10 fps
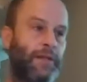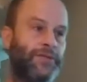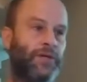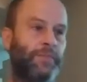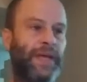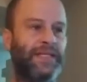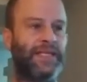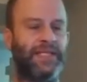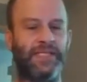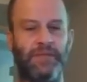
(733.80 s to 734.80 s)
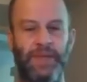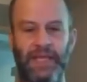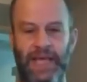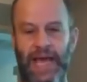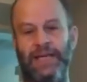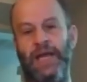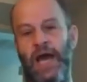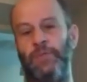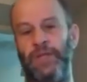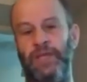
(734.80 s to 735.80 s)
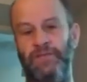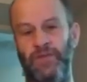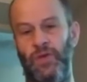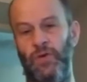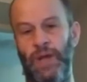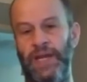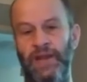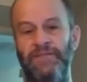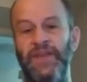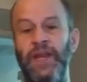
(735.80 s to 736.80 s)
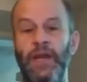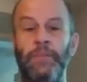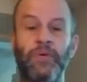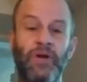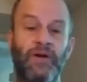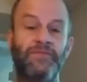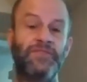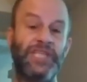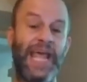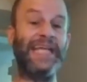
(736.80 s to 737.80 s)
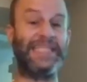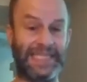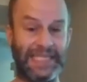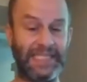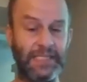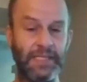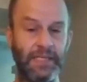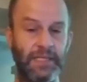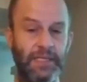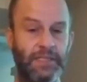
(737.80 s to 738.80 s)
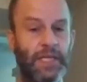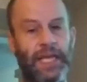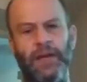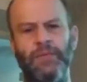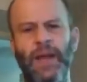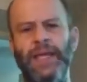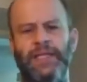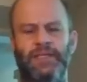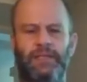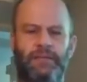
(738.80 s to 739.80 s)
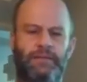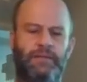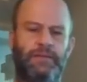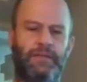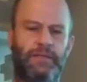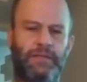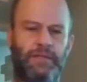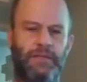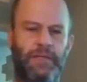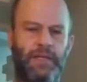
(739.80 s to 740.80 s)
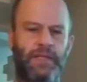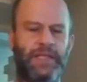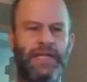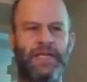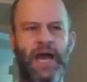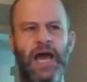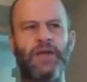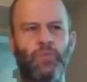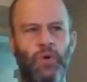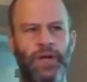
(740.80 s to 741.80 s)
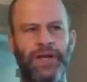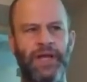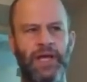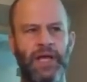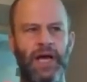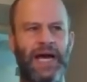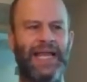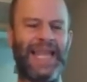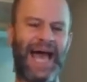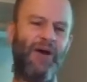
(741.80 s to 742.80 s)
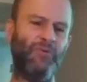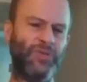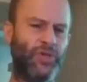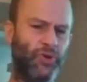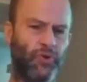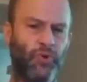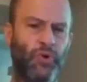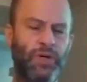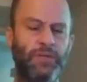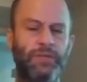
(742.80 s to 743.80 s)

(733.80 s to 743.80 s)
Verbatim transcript: So it made sense to me that God would give you an infinite number of chances to get it right. That God would allow you